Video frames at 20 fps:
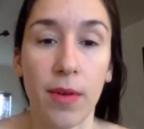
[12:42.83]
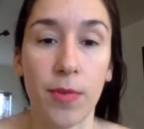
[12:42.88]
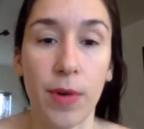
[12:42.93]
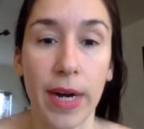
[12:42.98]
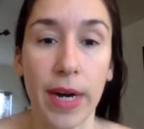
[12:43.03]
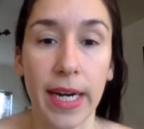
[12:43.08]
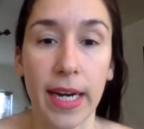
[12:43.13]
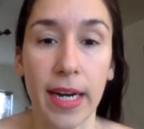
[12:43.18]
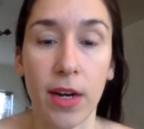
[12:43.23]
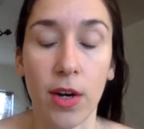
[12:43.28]

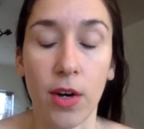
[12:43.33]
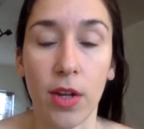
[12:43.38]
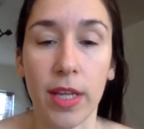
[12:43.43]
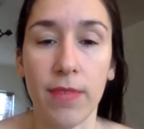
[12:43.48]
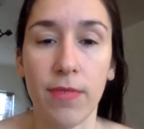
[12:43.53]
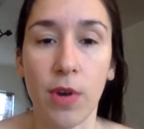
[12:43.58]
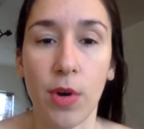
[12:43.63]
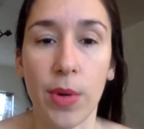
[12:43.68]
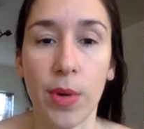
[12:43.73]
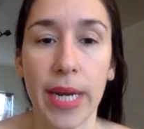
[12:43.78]
Friday, early
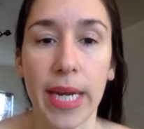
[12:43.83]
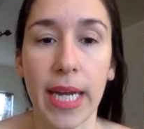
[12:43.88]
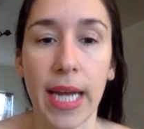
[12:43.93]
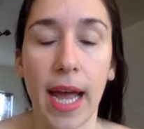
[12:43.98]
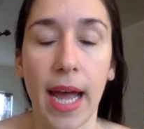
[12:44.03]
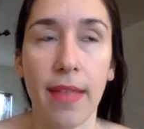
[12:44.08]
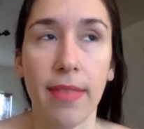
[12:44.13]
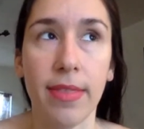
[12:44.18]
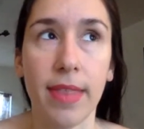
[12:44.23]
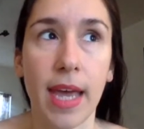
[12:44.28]
voting,
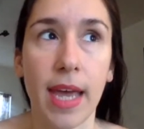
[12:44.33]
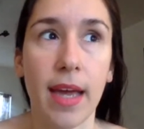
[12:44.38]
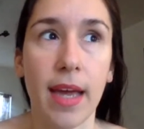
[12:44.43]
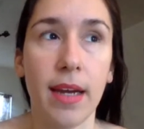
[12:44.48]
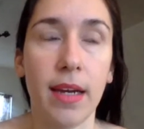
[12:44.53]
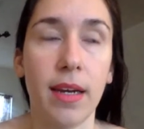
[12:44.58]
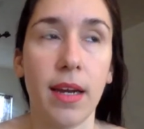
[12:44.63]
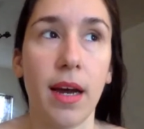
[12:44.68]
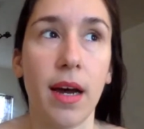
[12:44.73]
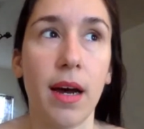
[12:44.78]
and
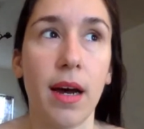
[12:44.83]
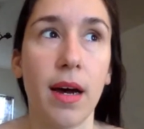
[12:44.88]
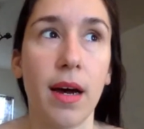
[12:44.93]
then